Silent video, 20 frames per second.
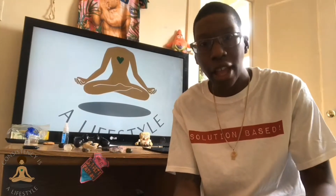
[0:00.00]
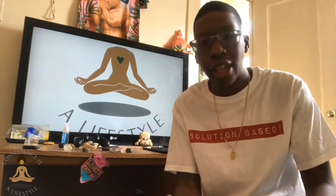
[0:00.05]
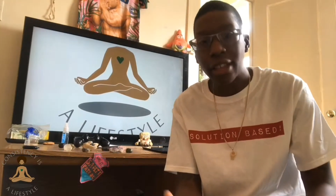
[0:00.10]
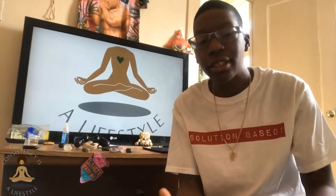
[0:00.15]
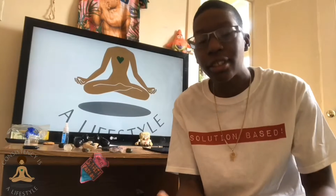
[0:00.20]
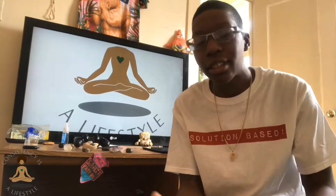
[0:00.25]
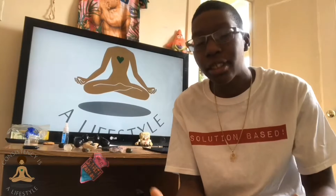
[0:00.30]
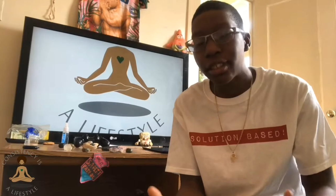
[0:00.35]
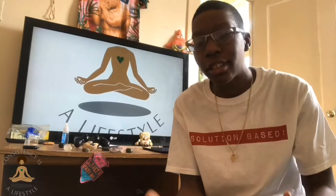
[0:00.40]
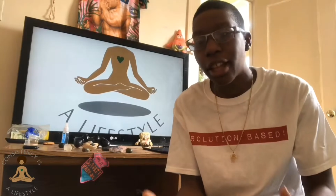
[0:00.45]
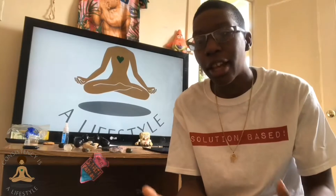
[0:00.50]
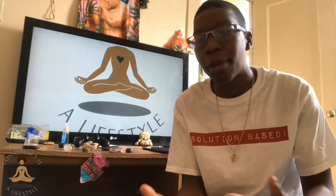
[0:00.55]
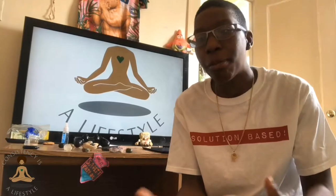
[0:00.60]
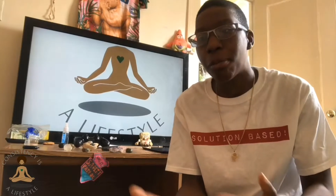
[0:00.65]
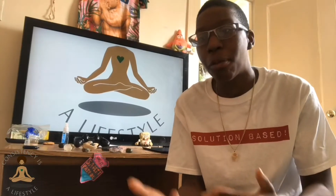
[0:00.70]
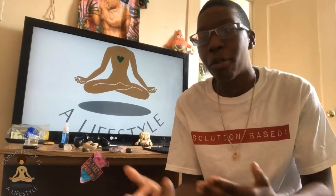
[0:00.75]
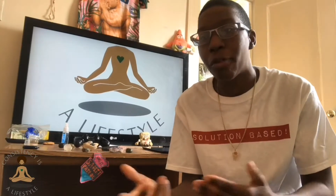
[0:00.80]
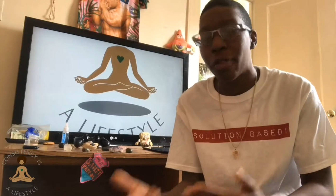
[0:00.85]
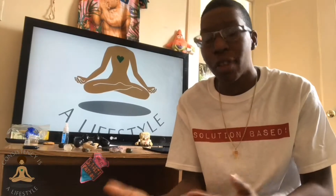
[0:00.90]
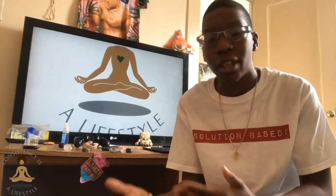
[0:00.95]
That's the
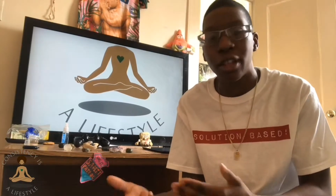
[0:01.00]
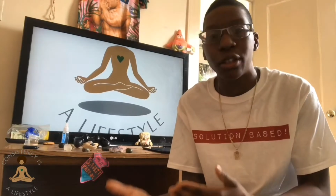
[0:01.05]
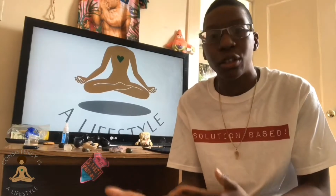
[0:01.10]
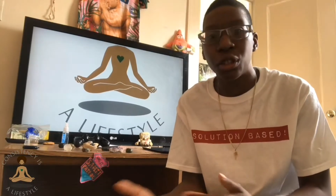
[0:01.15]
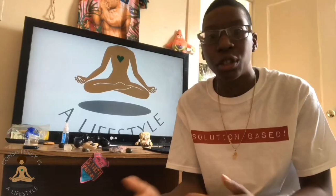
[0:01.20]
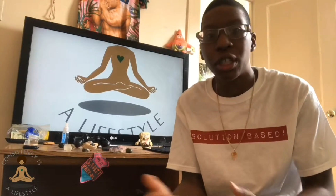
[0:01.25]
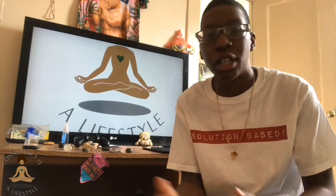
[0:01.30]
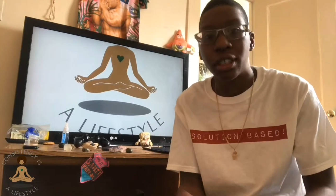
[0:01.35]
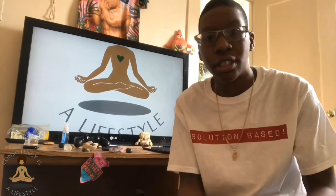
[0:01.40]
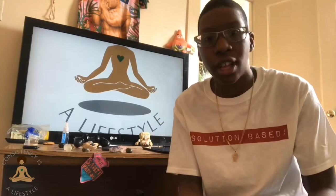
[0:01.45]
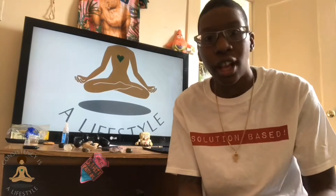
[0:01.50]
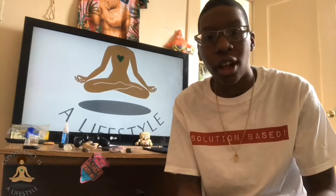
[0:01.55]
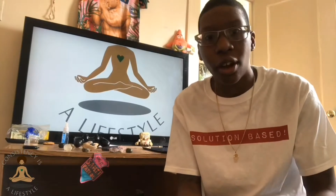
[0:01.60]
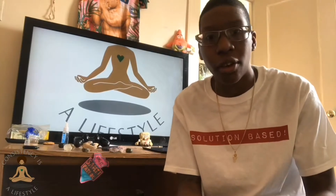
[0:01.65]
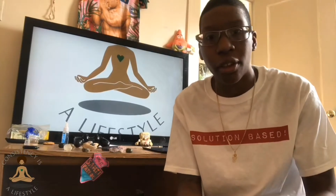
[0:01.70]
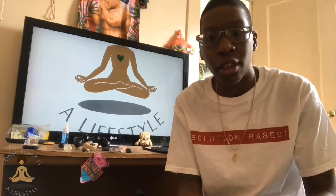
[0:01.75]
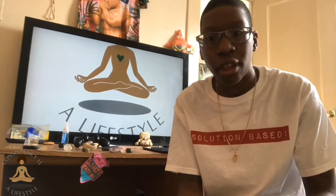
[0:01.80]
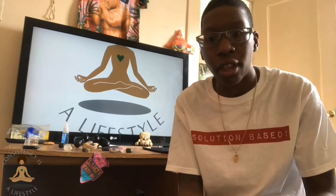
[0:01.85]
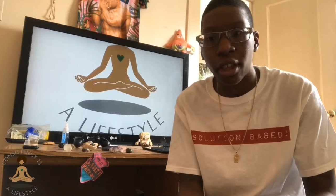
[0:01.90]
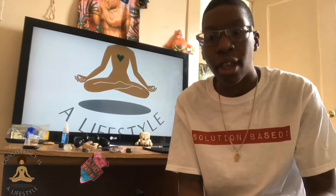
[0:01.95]
type of energy that's
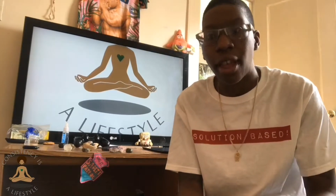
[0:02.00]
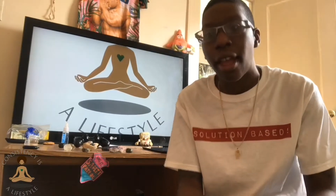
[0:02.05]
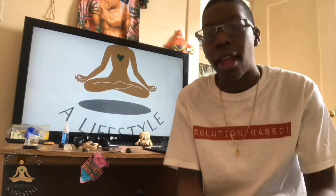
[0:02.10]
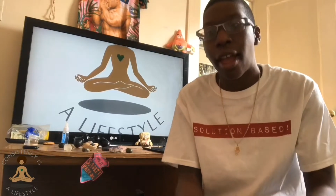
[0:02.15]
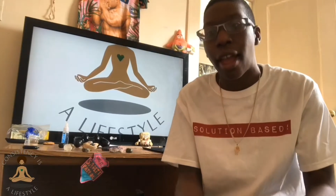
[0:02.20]
out here.